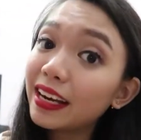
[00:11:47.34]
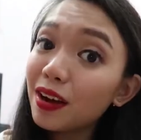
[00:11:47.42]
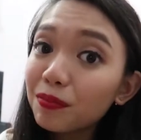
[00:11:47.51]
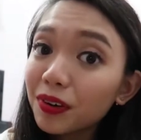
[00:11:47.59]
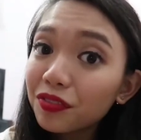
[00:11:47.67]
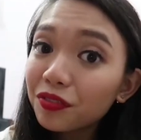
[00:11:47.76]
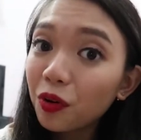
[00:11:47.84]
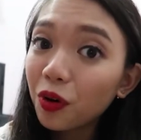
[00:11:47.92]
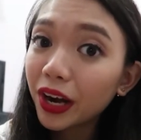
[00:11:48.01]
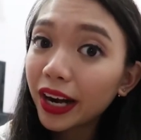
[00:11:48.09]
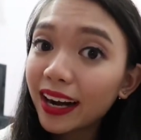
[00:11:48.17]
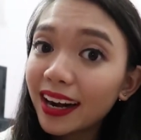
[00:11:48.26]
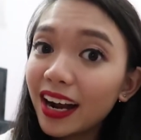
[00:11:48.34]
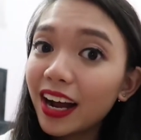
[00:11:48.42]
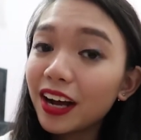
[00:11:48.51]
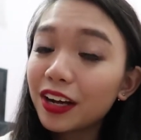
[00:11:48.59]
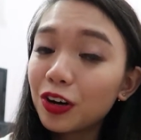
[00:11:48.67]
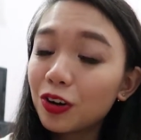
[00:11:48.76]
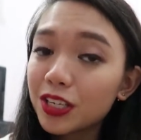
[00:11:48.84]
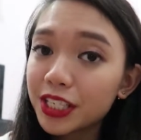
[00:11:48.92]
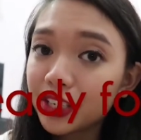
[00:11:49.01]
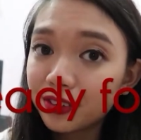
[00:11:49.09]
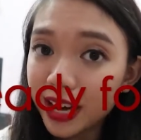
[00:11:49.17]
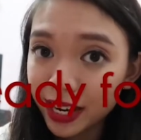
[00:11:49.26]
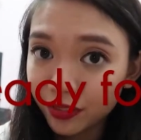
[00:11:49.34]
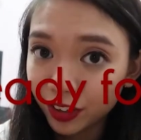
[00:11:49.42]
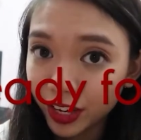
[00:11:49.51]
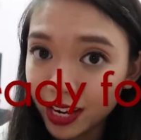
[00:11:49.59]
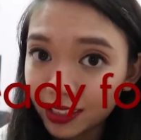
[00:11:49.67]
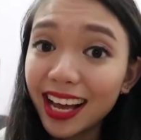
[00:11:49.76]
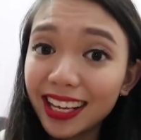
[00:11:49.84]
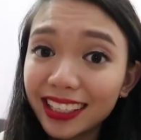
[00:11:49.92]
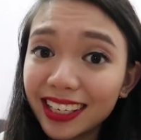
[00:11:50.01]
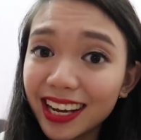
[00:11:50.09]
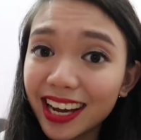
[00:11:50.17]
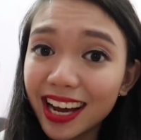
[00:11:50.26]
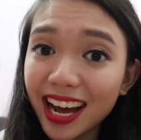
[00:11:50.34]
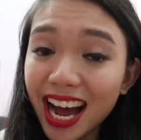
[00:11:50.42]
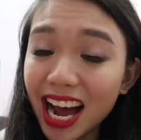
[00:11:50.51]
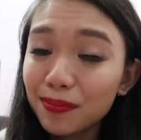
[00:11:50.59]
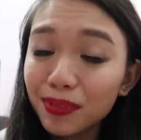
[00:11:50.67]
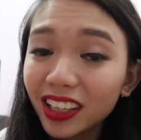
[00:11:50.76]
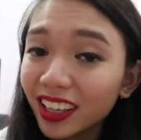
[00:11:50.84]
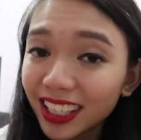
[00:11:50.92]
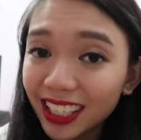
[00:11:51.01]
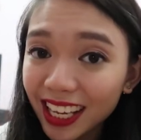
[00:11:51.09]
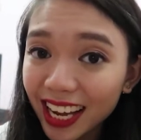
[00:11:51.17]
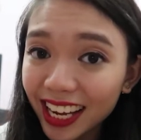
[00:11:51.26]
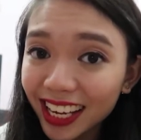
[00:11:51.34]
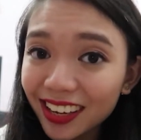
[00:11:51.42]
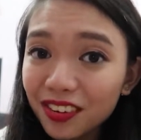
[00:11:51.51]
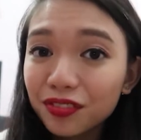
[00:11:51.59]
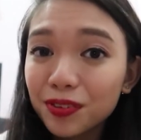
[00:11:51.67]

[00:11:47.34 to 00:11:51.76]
Number 4 goes to Ready for It, and I'm not gonna lie,